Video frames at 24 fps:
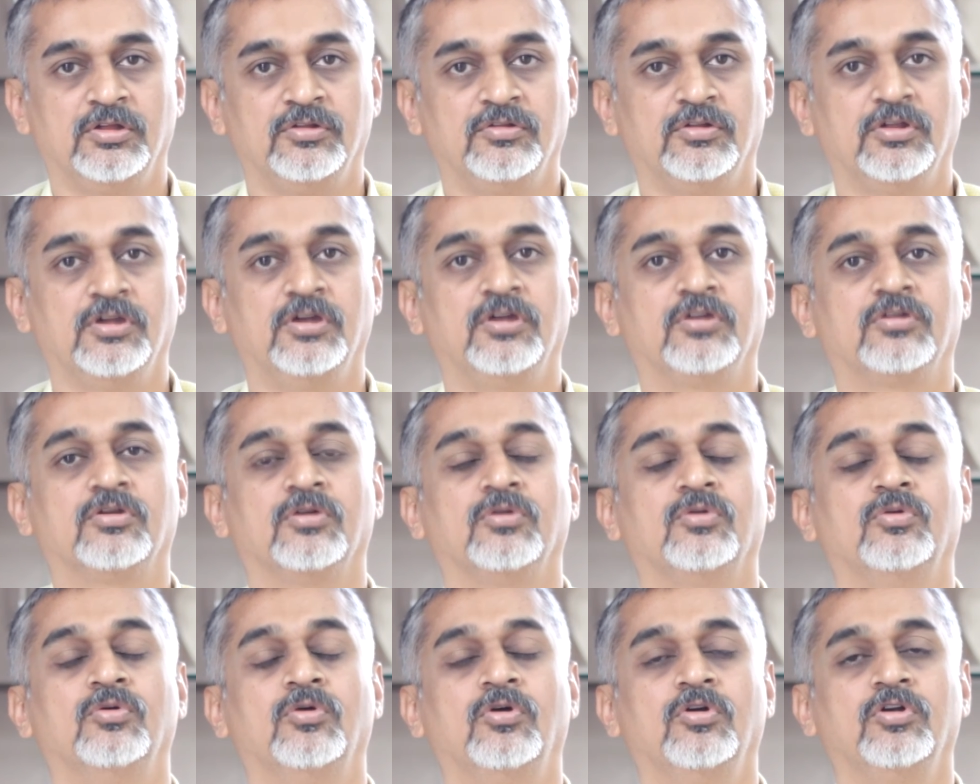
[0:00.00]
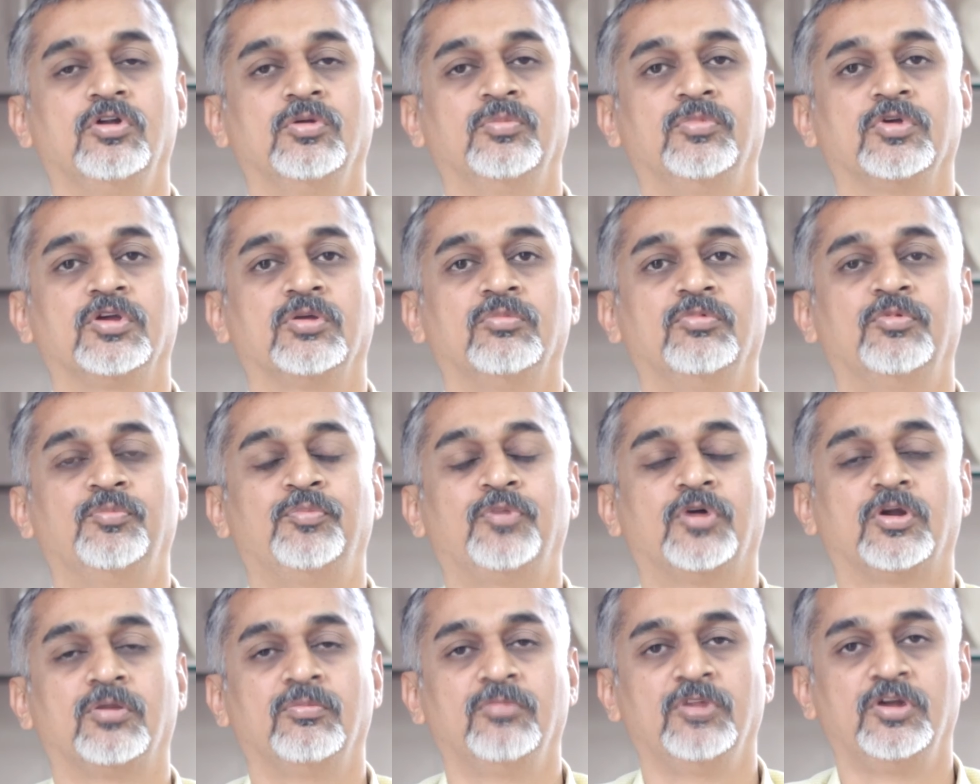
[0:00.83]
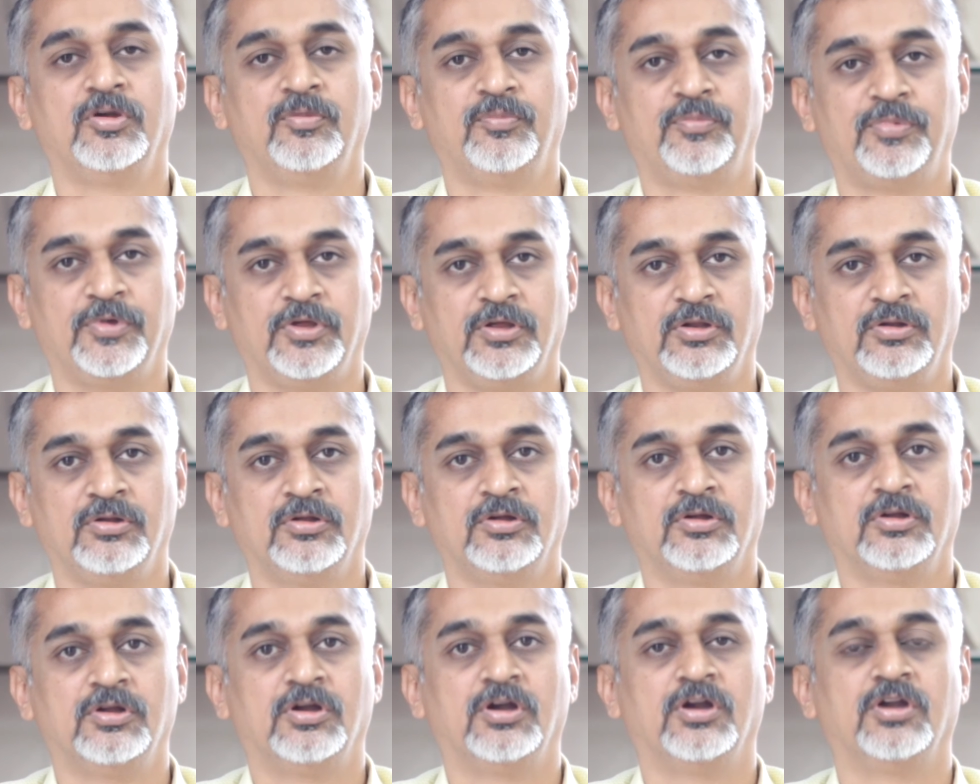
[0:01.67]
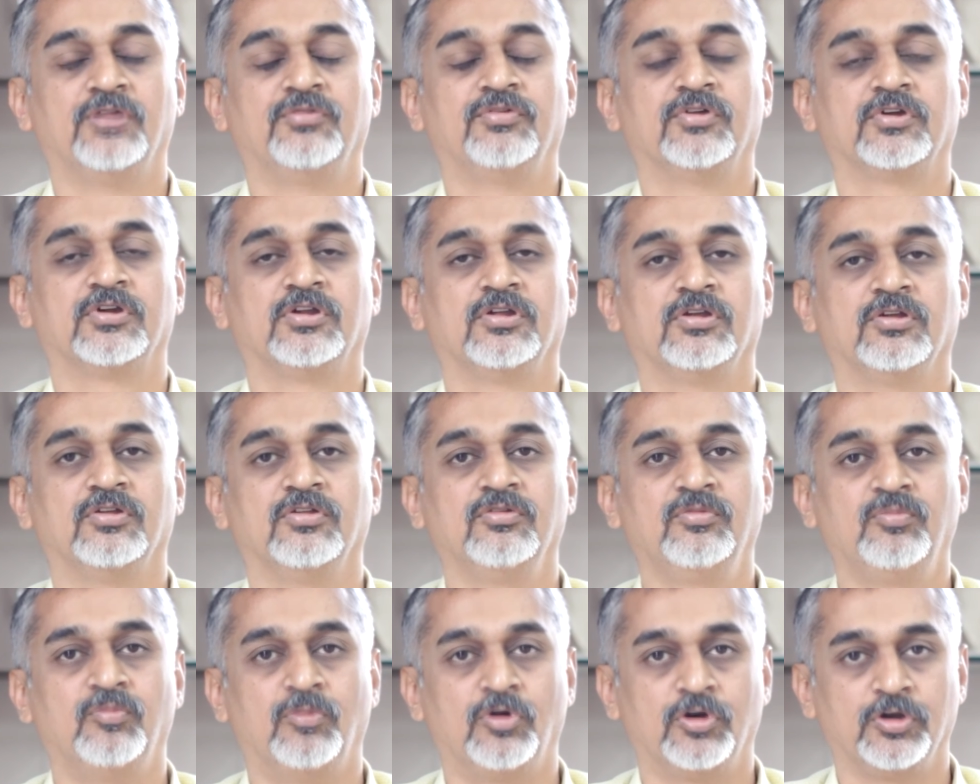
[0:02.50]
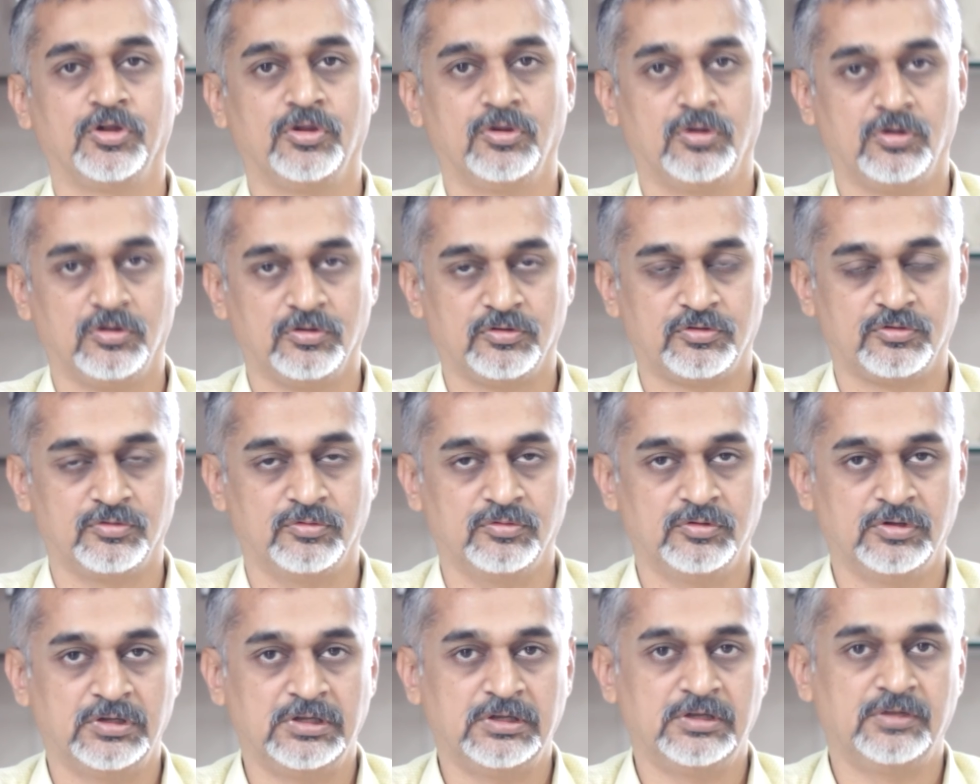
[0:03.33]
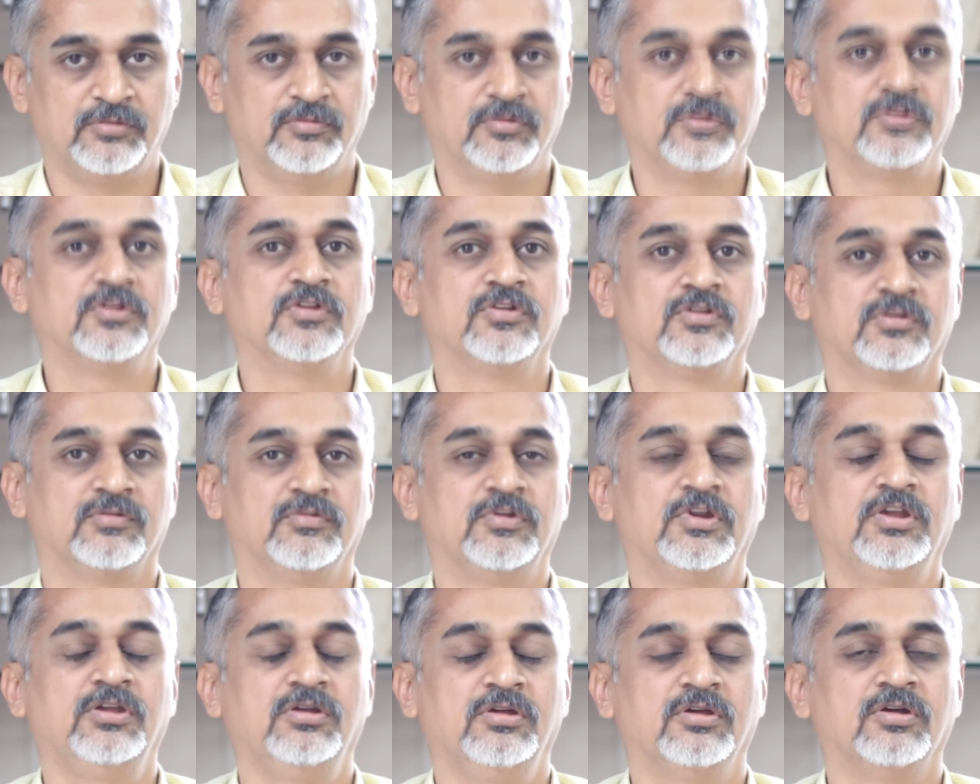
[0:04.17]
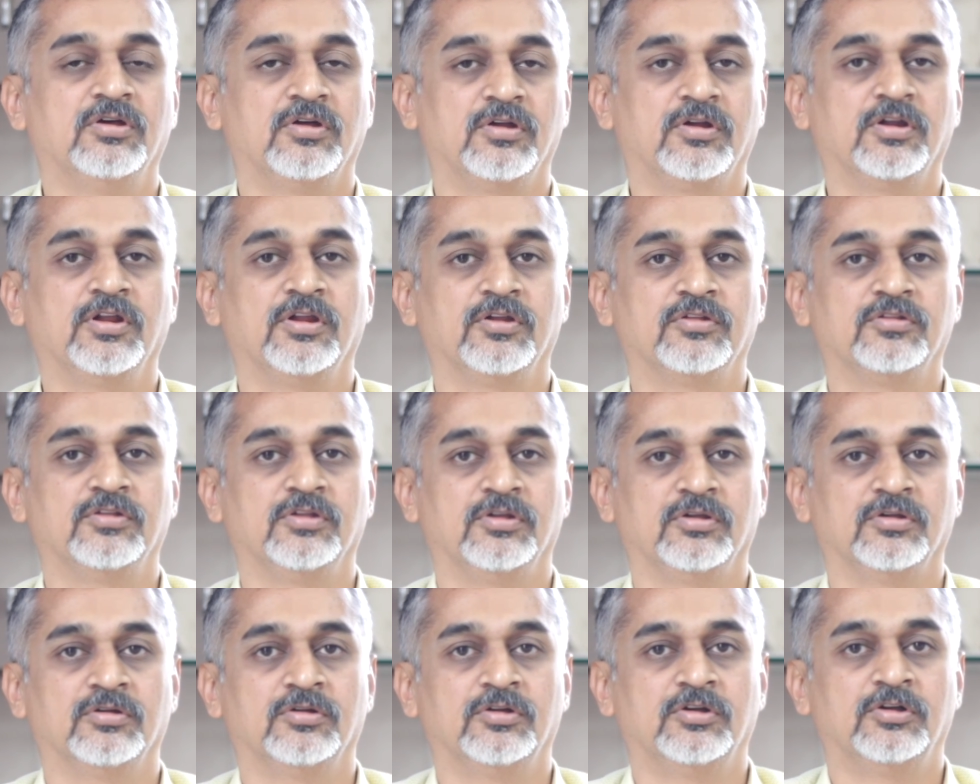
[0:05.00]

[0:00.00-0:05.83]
then it can go on to become a permanent pain and affecting his body also, which is a very rare thing.